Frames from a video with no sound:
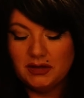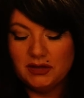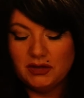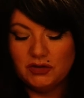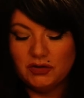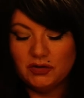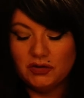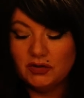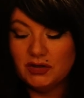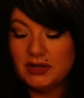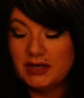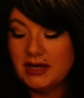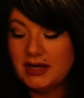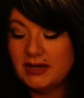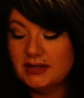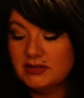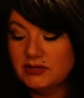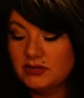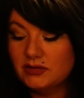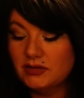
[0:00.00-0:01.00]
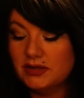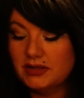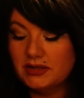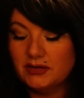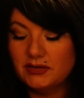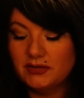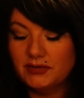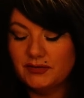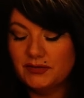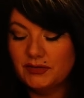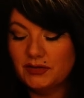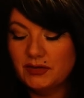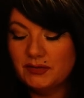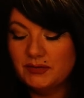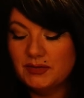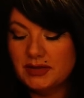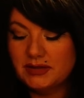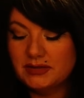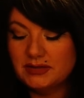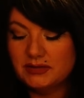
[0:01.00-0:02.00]
Your guides are here for a
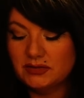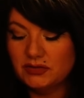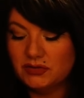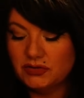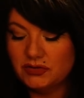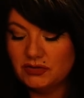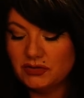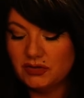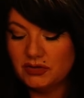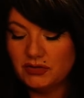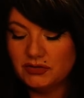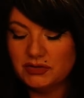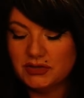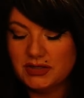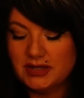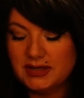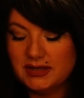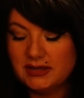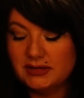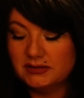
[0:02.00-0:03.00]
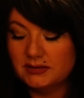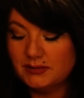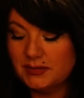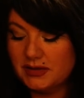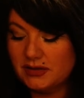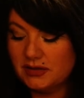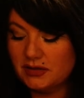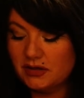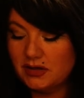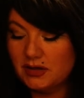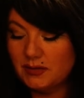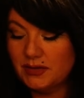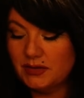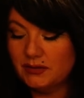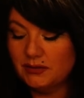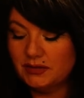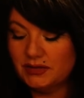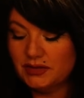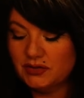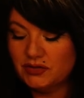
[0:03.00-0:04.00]
message, Star Child, about a karmic
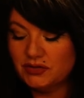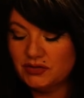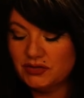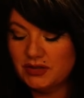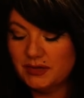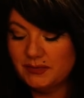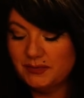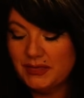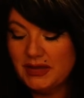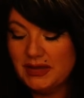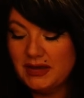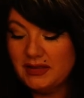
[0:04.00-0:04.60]
relationship